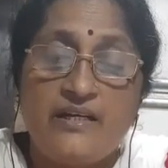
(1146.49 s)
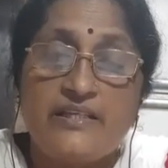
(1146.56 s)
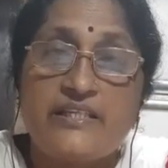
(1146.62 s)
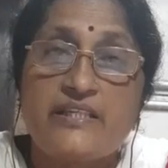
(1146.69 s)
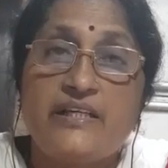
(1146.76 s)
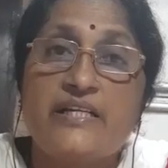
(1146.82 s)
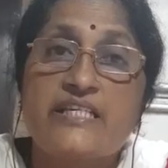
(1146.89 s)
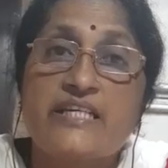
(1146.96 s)

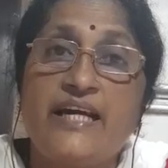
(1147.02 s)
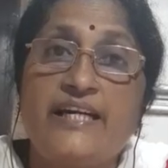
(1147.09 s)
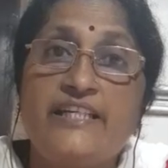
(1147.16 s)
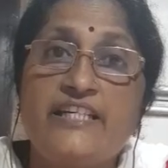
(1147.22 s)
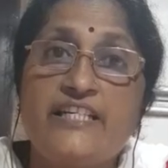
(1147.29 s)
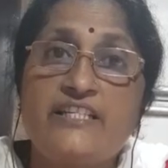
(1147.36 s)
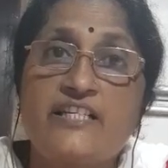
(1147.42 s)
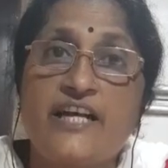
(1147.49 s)

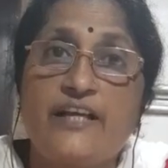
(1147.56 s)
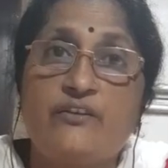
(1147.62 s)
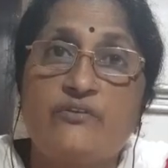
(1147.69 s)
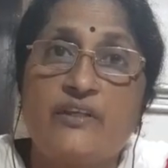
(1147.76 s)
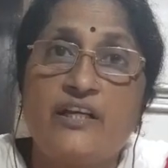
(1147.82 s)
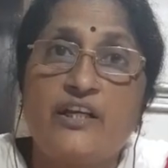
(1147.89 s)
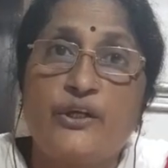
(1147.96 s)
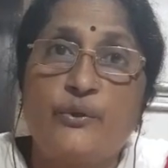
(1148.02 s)
Sledges, I
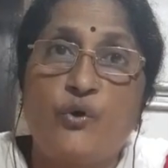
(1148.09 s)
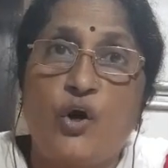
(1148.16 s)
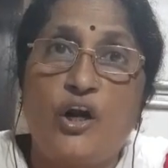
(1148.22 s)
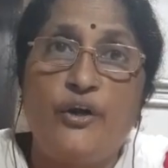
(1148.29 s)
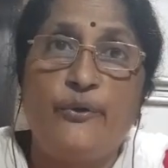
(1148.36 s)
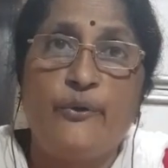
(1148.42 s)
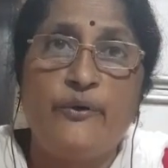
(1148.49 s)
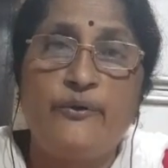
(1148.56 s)
think you
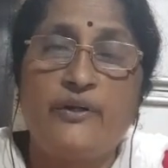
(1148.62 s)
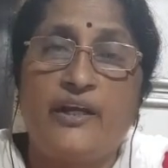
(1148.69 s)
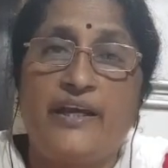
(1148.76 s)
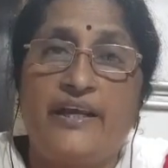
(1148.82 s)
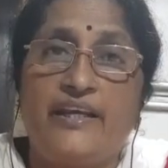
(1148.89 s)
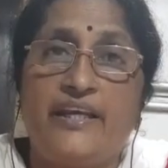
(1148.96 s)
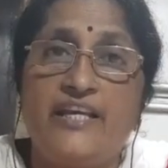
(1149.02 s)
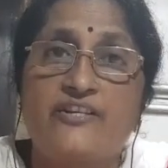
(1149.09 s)
all know,
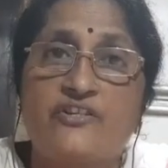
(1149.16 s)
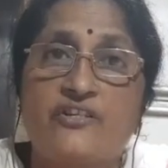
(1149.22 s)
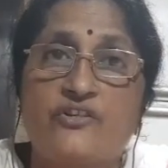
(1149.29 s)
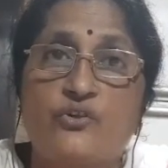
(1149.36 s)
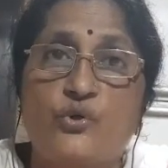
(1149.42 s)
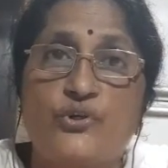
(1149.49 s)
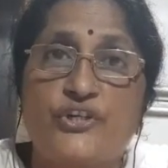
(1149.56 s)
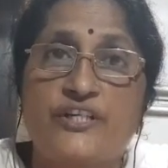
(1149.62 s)
in his
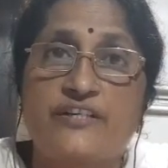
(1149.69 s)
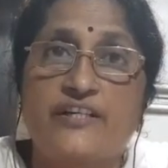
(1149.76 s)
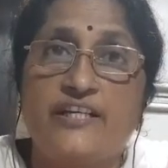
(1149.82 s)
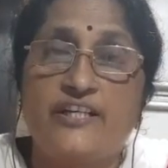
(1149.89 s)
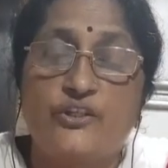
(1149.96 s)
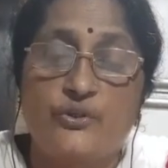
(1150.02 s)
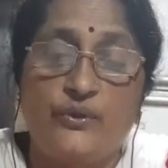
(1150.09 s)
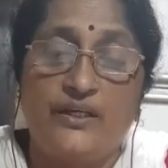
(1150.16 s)
social
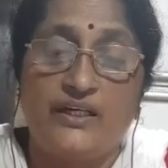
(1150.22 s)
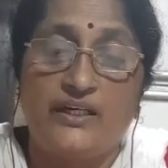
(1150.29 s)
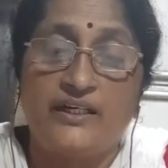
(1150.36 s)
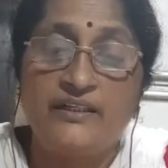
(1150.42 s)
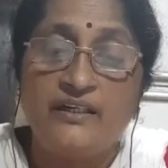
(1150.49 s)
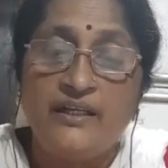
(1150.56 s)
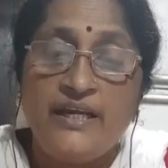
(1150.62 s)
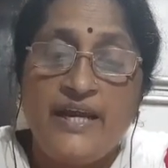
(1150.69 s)
studies you
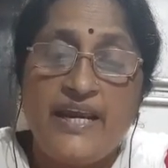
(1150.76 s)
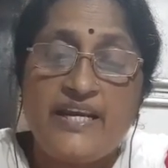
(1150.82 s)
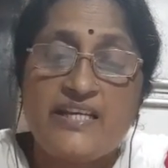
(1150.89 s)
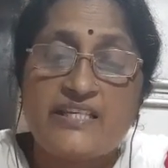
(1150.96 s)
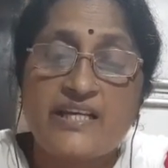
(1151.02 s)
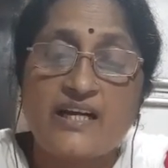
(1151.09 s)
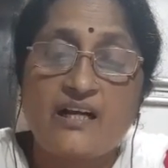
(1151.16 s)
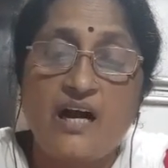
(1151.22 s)
learned,
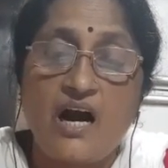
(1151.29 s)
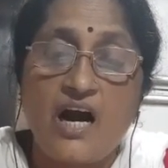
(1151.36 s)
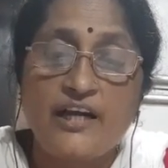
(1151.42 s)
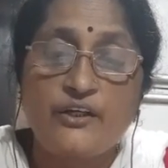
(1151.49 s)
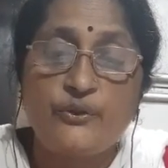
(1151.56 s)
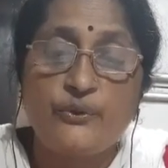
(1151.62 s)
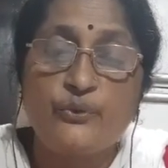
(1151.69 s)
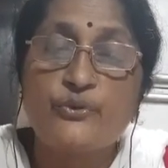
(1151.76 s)
it's a cart
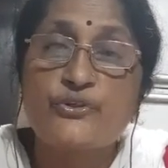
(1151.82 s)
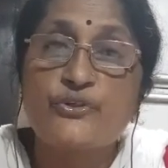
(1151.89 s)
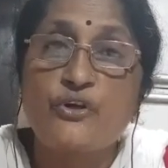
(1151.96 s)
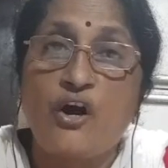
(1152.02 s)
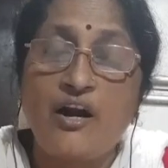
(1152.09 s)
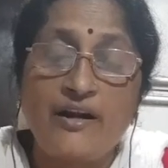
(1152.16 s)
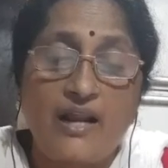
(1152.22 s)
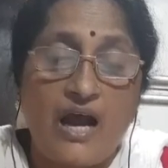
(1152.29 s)
used
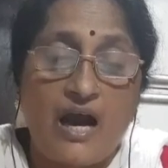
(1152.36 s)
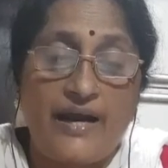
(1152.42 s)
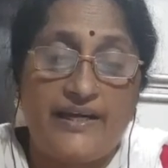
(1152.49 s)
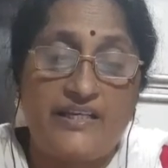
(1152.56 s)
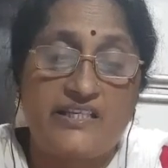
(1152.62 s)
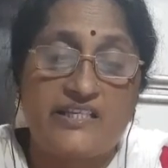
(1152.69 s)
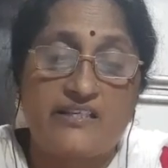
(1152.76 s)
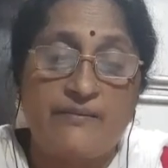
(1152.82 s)
on
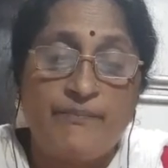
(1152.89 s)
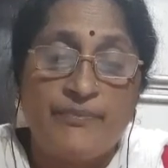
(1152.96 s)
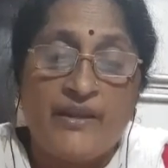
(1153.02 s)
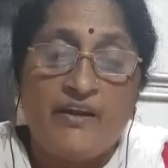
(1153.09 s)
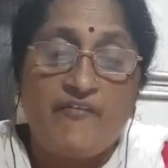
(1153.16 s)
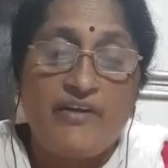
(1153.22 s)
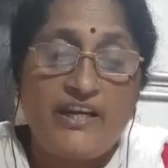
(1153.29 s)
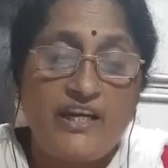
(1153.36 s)
ice
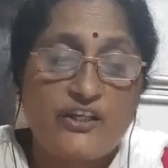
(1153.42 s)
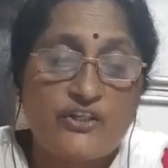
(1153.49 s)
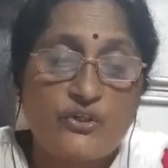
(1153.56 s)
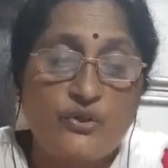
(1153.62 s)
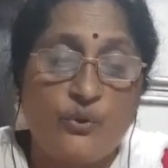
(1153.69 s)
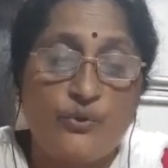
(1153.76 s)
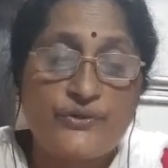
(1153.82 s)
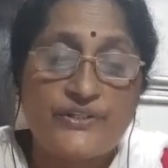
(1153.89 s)
when it
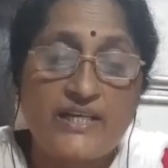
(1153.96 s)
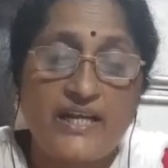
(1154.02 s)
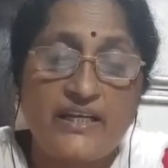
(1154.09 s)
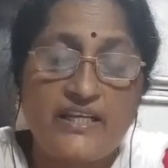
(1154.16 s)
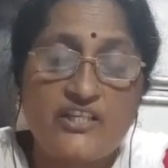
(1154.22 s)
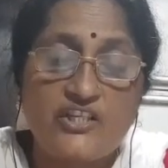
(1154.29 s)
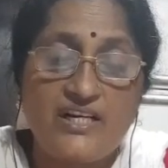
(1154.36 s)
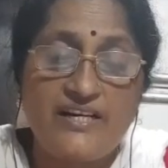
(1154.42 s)
snows, and
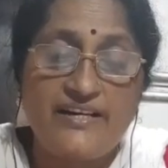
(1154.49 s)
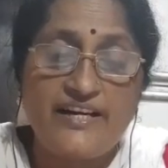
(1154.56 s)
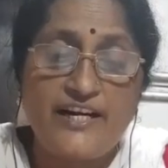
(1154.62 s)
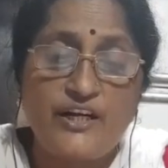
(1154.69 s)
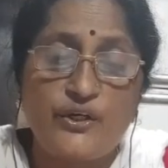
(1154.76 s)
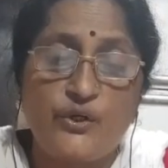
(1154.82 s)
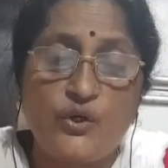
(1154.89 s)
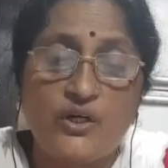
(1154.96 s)
the
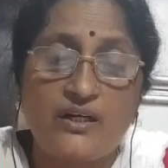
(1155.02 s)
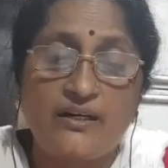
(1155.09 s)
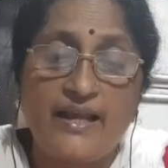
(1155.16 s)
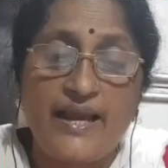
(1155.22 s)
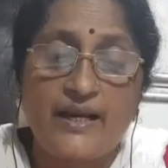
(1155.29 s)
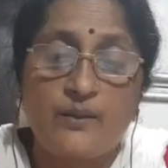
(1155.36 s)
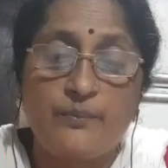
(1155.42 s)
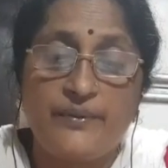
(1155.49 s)
children look
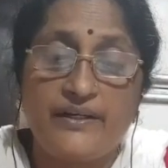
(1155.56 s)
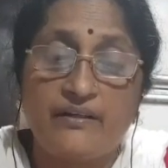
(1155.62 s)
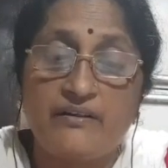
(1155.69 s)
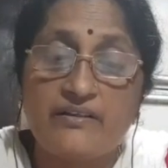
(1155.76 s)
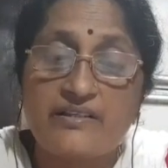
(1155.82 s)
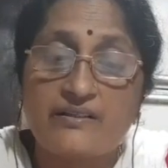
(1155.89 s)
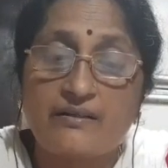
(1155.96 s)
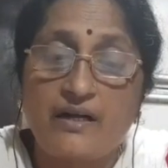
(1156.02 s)
like
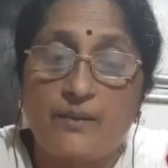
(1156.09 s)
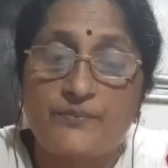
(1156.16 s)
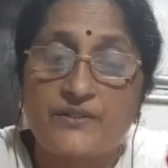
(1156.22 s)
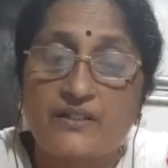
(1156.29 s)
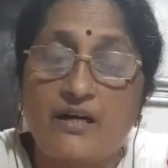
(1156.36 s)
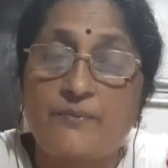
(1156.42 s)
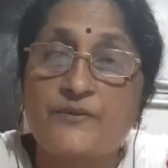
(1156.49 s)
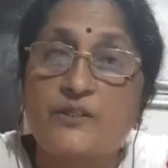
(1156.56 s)
bears' cubs.
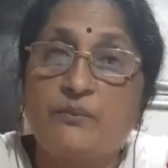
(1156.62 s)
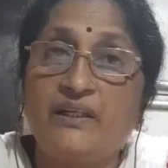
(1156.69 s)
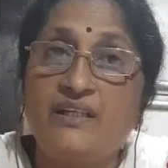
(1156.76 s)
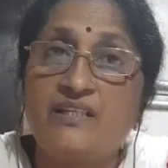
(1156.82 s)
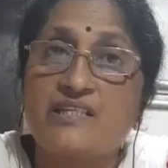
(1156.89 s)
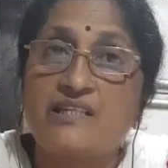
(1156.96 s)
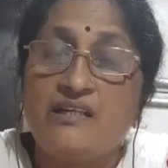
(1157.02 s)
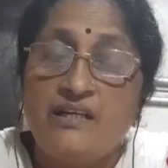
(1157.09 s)
Cubs
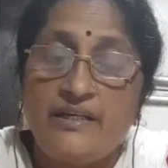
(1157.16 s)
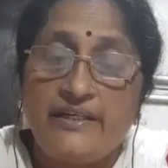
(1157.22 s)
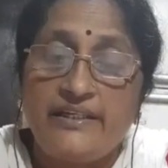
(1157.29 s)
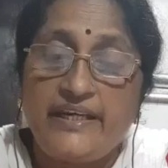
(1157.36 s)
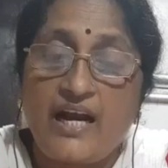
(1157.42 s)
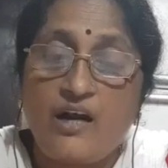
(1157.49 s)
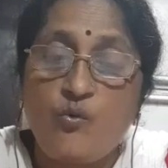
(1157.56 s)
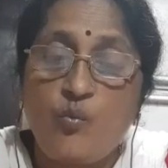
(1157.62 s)
means
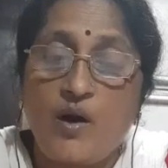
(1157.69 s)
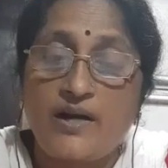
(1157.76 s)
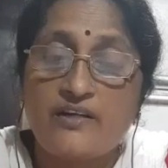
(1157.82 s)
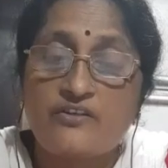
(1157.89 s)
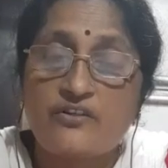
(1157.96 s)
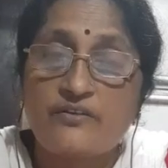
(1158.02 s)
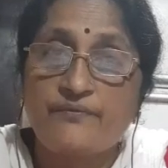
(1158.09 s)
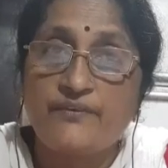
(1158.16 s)
young
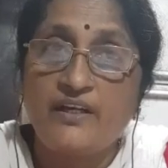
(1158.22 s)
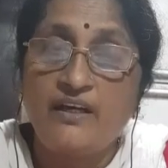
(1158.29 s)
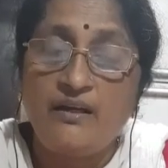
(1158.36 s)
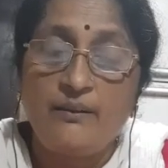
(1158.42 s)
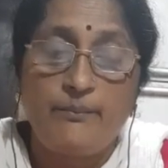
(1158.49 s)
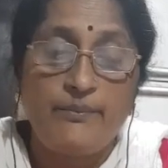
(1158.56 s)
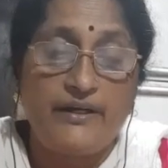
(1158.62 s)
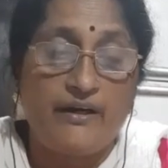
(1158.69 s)
ones of the
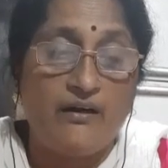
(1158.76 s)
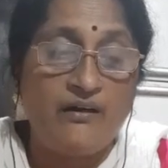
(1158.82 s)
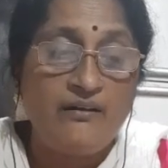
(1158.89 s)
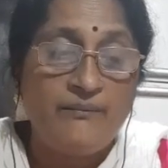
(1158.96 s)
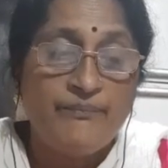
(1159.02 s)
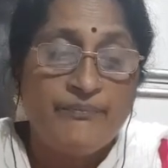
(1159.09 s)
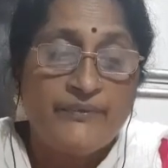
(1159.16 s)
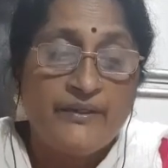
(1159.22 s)
bear,
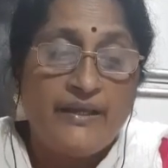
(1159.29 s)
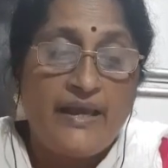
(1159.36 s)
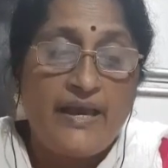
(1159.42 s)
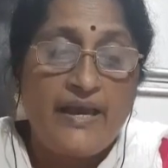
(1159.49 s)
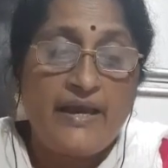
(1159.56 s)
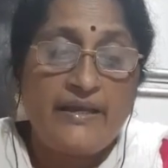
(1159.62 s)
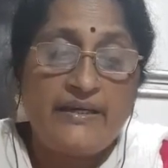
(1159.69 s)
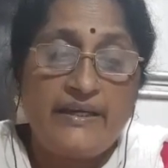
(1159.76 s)

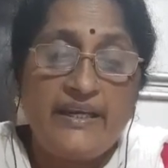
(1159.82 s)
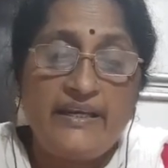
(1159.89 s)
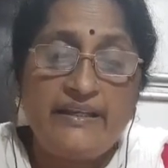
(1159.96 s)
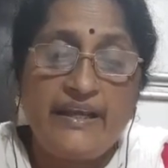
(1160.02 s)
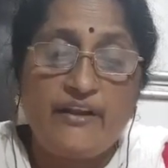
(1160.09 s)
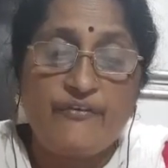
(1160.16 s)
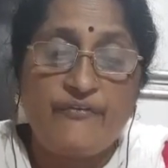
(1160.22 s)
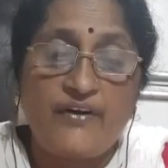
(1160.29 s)
and in
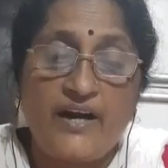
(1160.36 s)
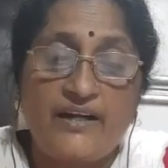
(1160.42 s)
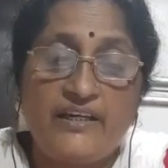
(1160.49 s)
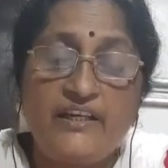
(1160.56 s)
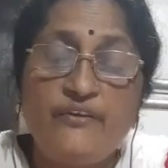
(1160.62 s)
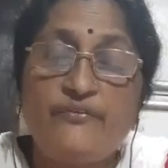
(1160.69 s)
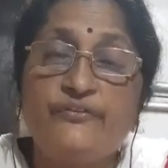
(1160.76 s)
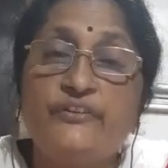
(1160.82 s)
their
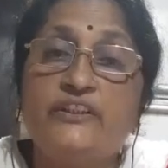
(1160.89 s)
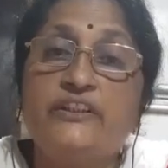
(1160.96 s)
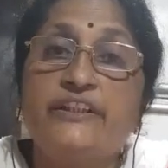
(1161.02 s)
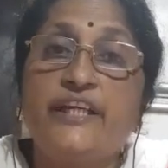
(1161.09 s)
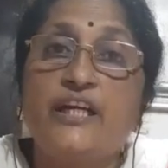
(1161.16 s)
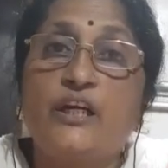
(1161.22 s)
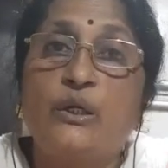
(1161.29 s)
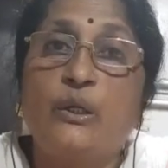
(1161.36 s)
funny
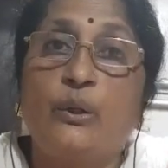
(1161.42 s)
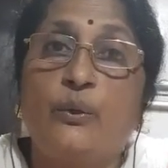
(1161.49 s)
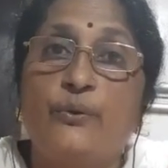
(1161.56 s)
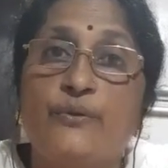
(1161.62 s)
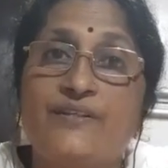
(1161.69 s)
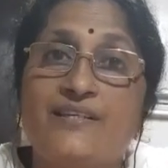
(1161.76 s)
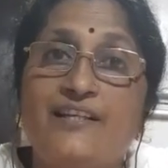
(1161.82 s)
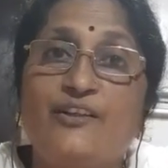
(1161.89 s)
furry
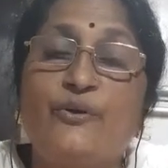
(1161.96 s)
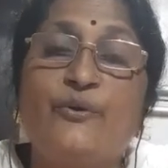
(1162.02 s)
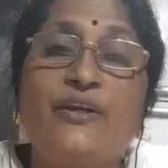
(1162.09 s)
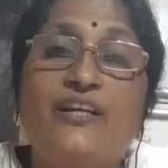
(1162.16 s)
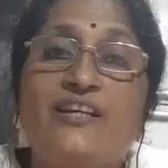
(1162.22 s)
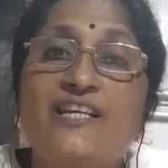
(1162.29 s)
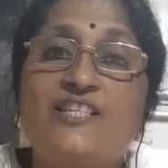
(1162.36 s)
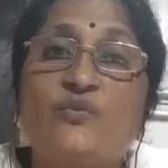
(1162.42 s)
clothes. And
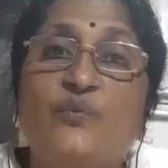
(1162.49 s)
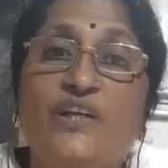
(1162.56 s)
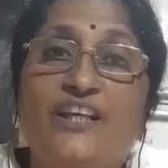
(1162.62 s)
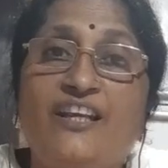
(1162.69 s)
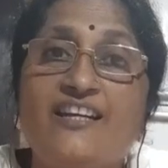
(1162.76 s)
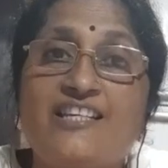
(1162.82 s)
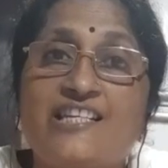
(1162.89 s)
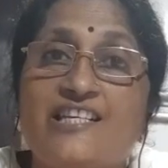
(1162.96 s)
during it is
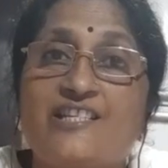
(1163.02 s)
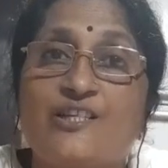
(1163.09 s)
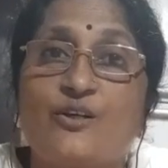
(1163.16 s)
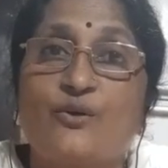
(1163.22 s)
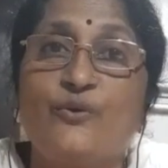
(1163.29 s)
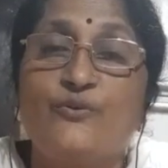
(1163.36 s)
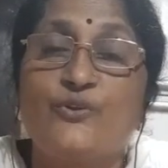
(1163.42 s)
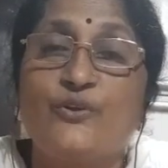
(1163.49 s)
winter
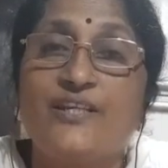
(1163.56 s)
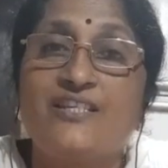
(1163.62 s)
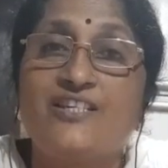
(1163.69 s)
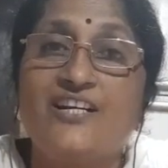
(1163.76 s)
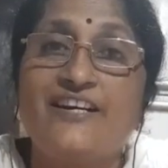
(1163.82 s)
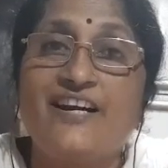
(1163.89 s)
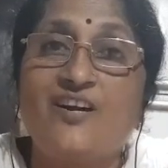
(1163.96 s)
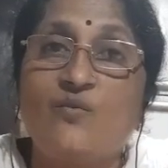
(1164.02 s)
season, no? So the
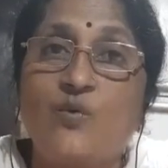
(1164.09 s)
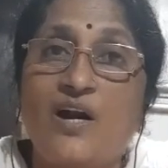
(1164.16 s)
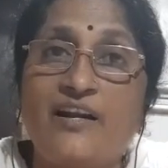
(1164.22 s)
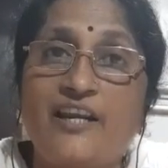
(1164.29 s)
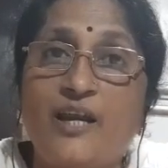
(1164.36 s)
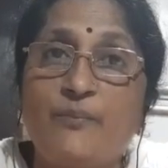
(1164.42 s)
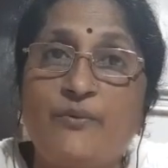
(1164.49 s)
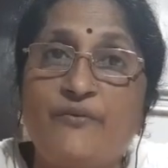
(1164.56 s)
children,
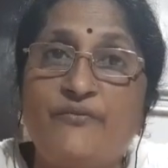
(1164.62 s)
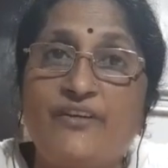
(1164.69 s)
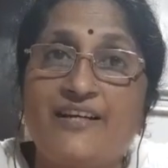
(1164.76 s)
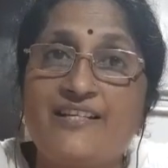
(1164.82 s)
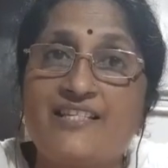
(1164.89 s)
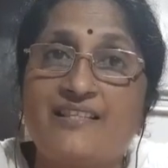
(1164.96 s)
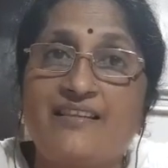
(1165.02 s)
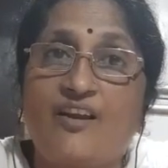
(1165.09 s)
what type of
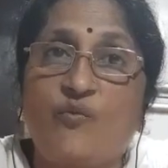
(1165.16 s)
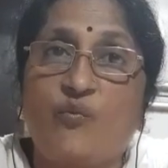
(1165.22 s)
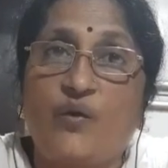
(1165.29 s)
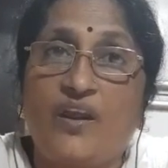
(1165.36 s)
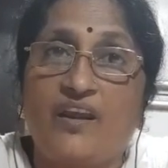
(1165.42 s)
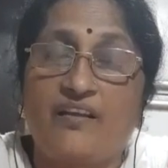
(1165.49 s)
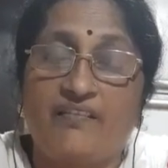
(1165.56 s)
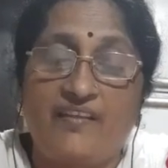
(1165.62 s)
dress they wear?